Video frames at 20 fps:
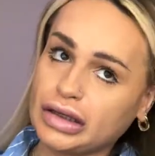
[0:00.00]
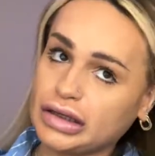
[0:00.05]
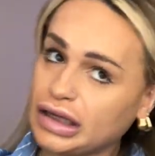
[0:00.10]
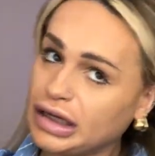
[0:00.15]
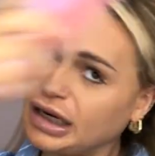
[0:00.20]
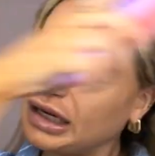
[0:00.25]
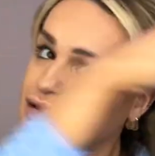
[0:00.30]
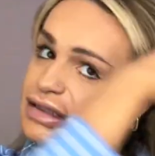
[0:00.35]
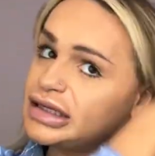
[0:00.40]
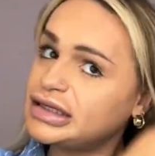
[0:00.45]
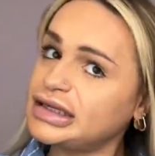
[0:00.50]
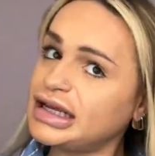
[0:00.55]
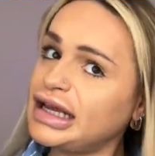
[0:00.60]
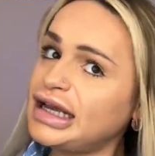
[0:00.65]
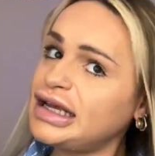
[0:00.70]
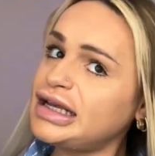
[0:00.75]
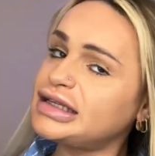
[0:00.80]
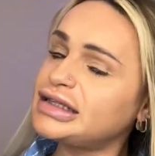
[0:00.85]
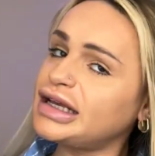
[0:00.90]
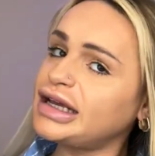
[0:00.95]
And it's as
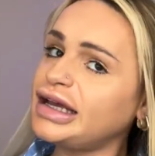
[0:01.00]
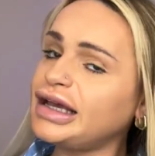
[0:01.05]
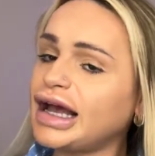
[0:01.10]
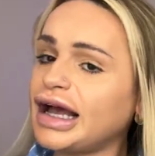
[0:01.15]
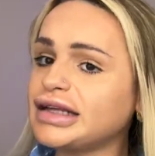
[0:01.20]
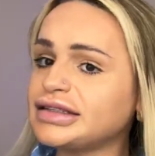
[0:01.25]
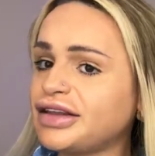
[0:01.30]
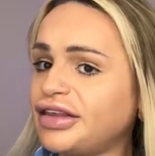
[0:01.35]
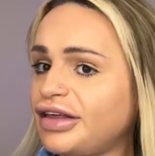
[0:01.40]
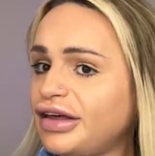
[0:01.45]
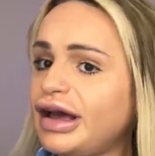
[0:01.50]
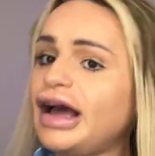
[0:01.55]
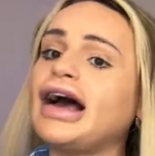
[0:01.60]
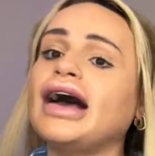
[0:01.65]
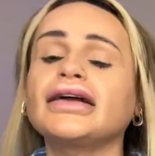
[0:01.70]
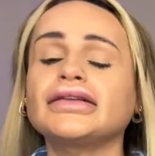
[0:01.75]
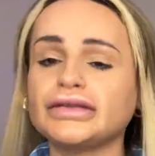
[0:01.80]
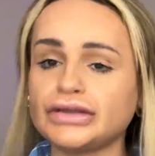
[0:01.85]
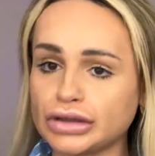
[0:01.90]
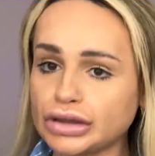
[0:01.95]
easy as
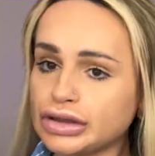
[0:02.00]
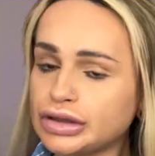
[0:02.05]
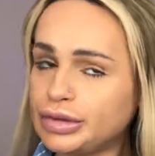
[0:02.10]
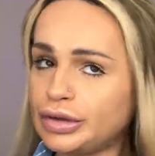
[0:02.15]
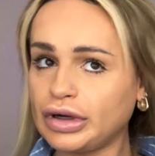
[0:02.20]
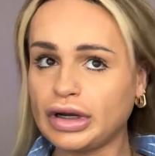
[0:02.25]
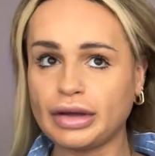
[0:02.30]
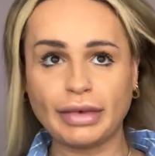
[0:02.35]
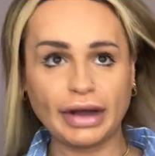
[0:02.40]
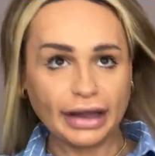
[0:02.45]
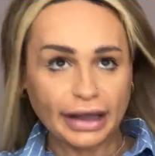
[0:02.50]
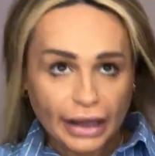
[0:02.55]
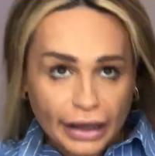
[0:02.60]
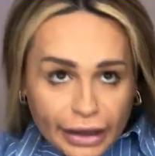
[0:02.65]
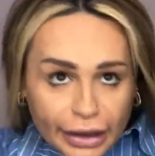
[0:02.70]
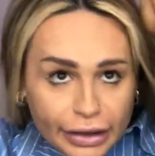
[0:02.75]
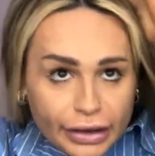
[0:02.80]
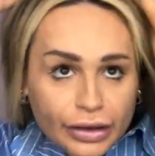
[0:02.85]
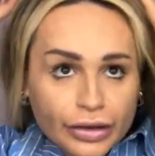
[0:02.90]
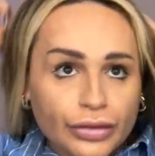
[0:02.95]
that to put it back
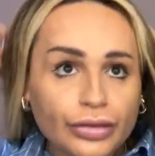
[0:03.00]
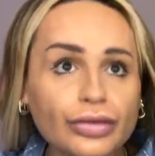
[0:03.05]
in.